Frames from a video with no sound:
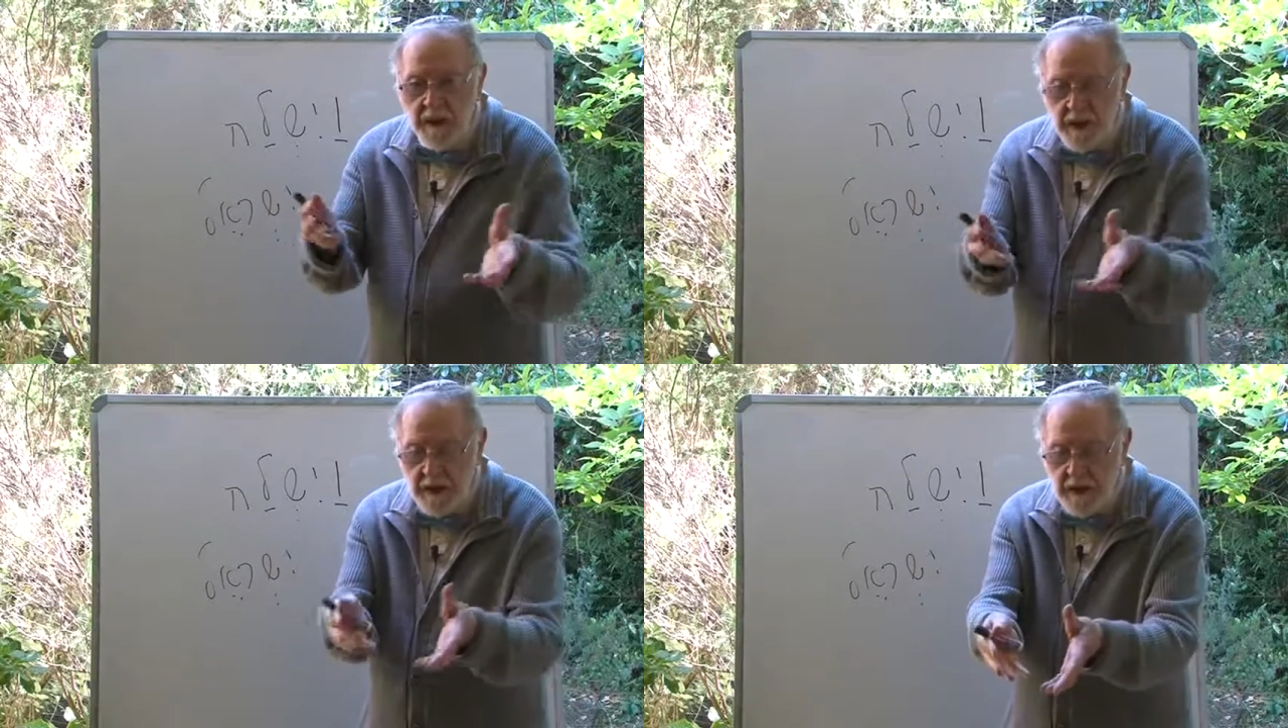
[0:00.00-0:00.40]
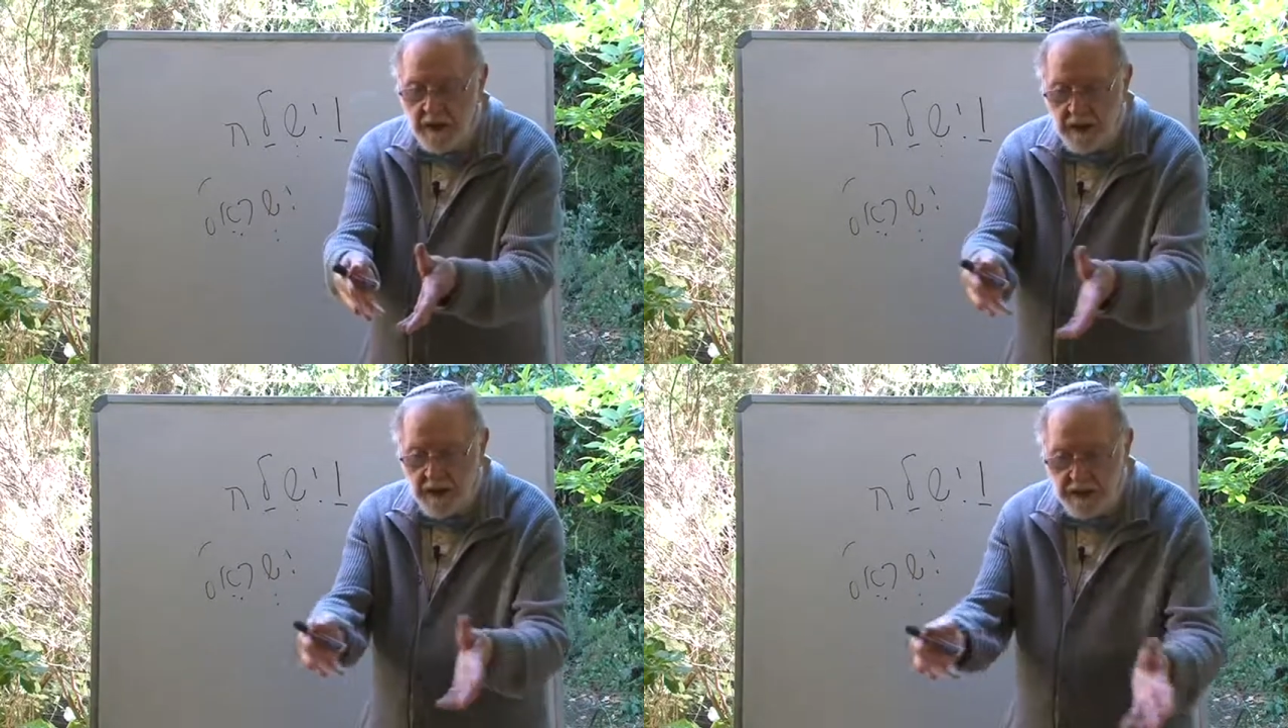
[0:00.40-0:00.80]

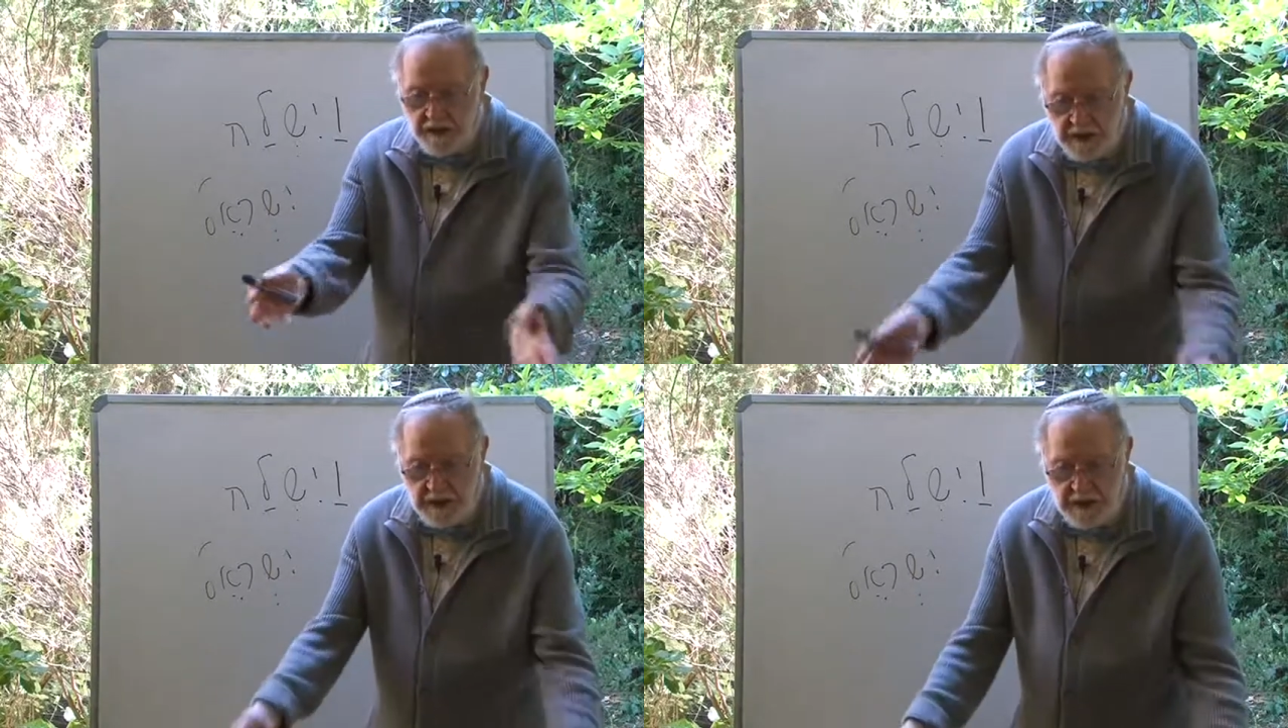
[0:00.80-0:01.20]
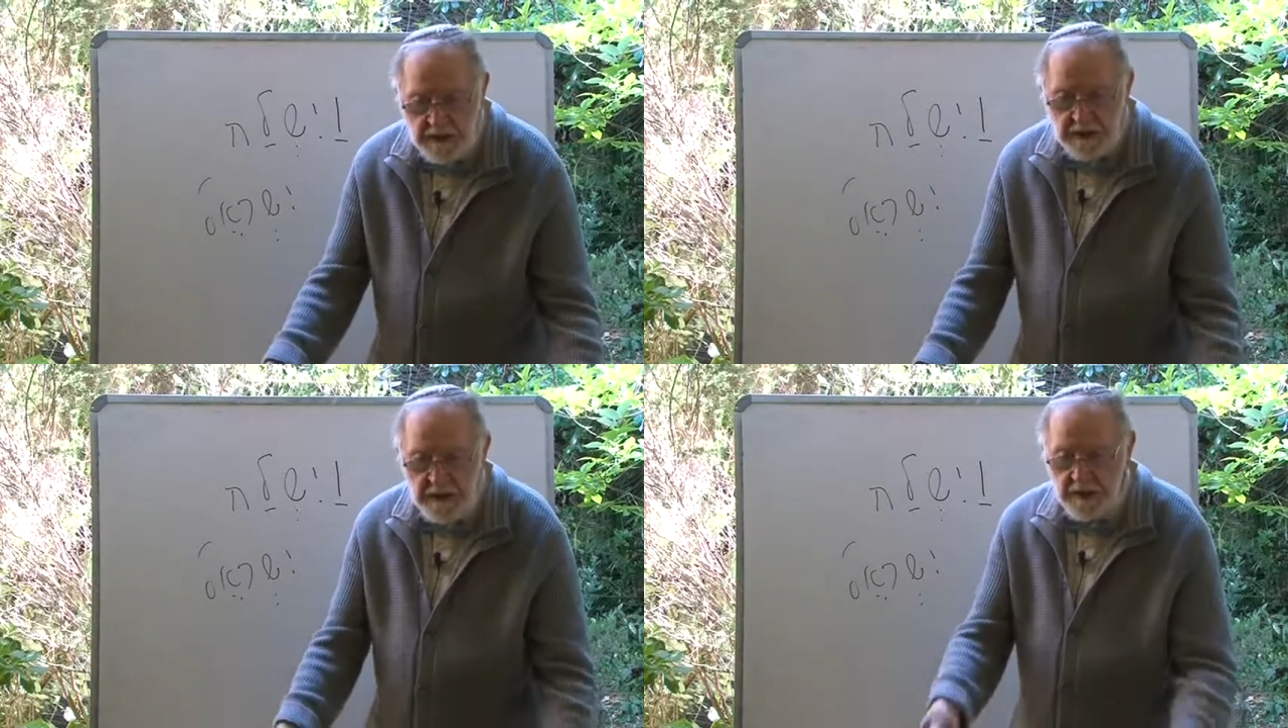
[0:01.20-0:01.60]
He is in
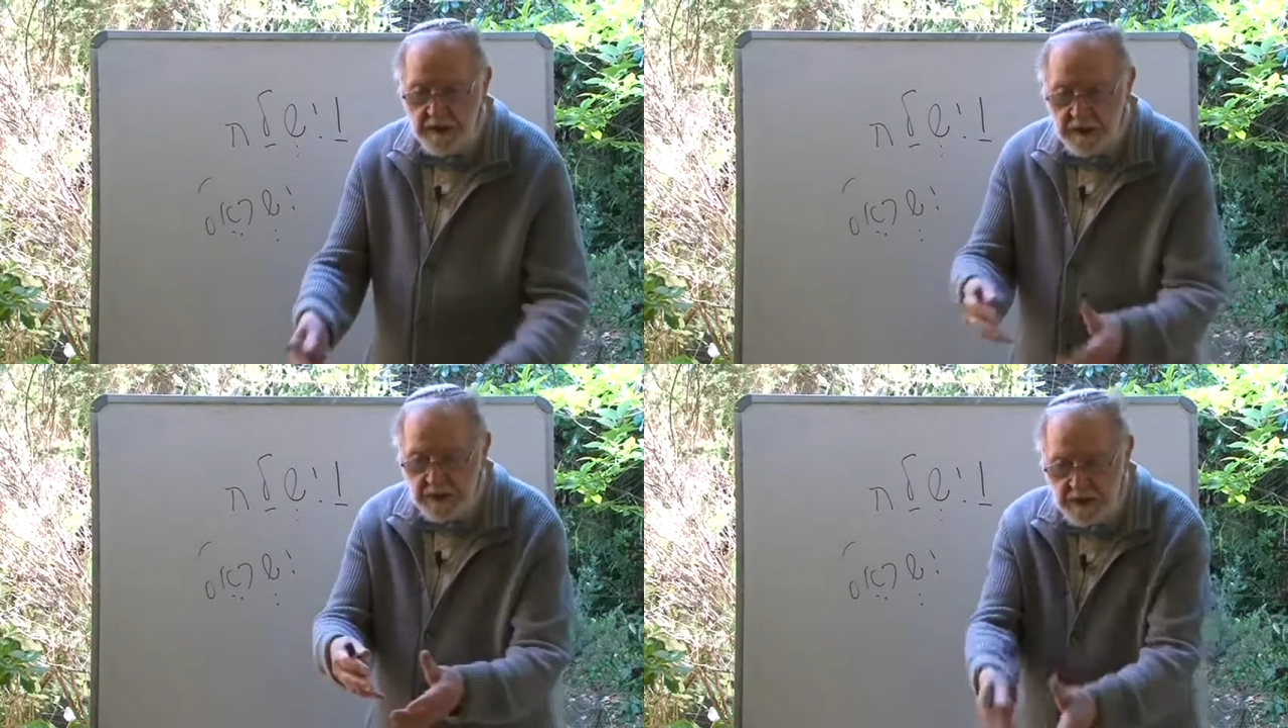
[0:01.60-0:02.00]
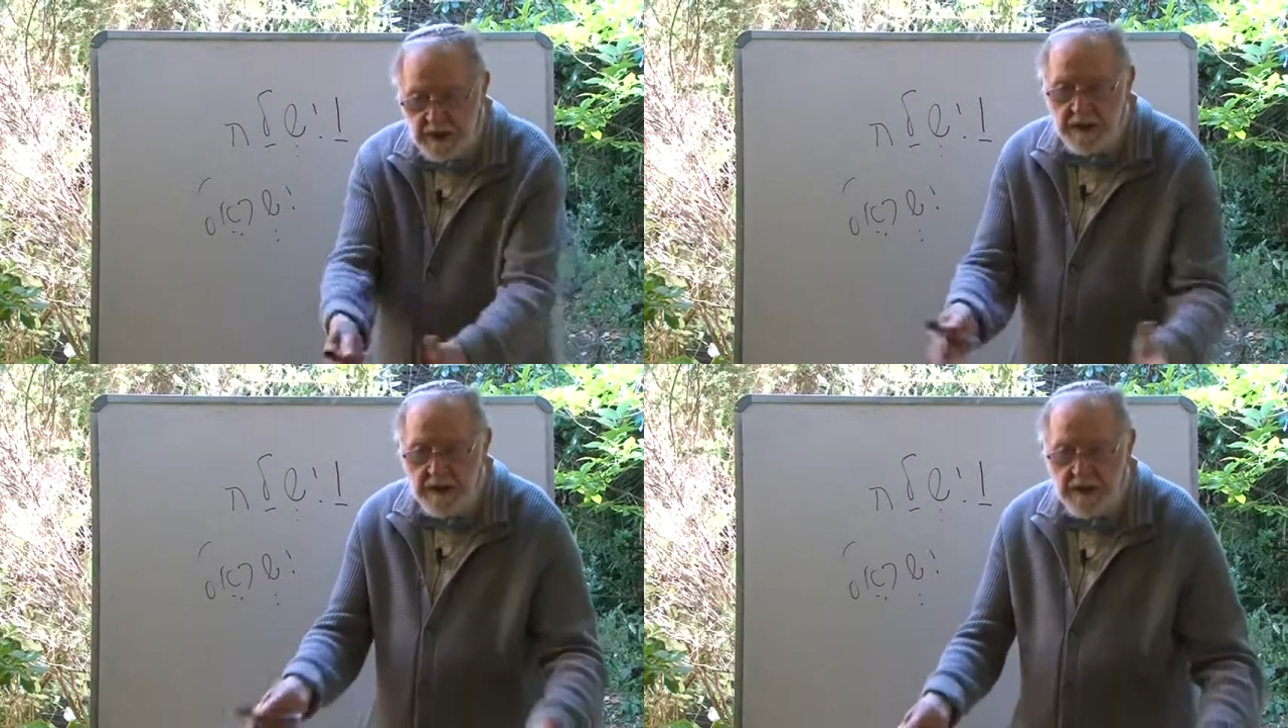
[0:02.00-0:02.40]
his tent, he
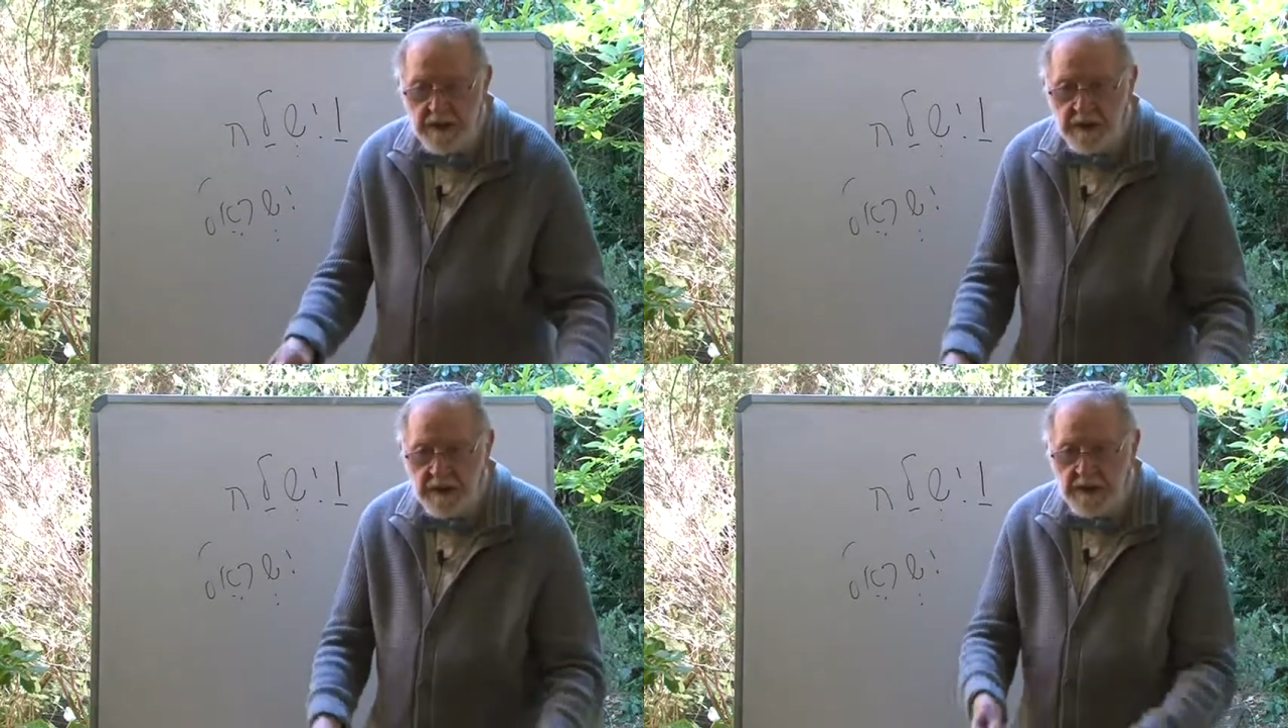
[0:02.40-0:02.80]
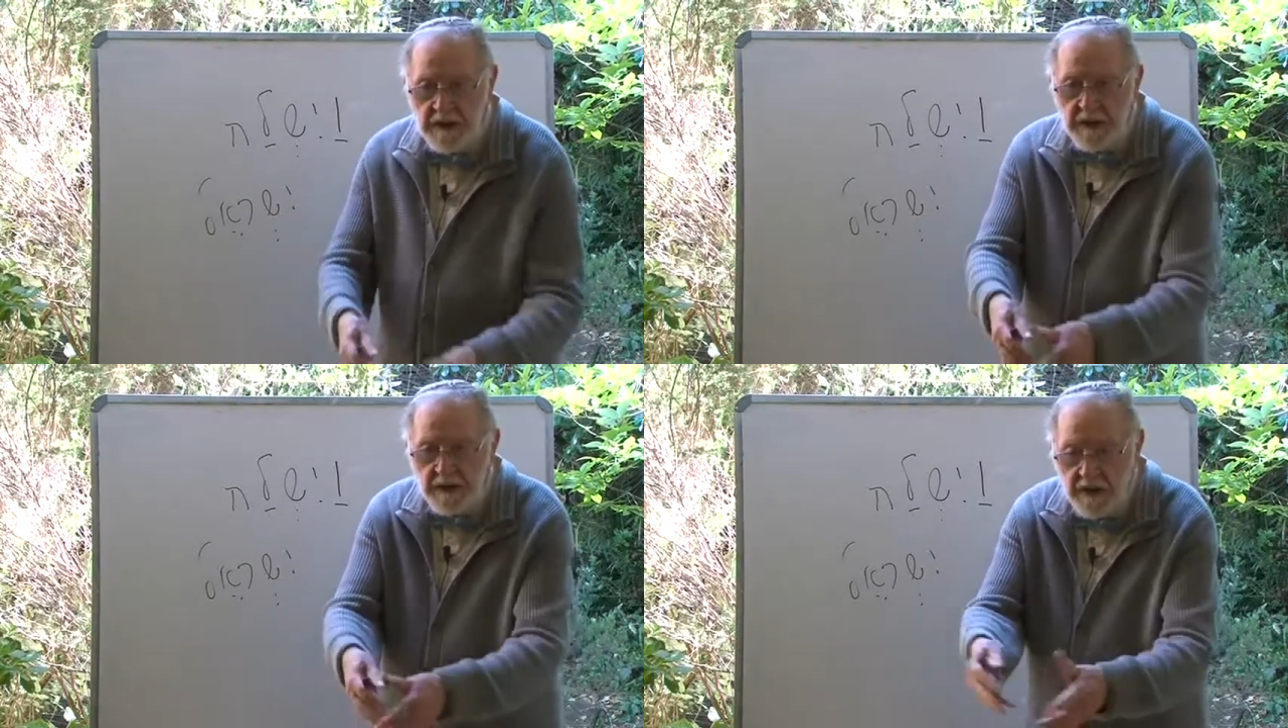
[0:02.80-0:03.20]
studies in his tent,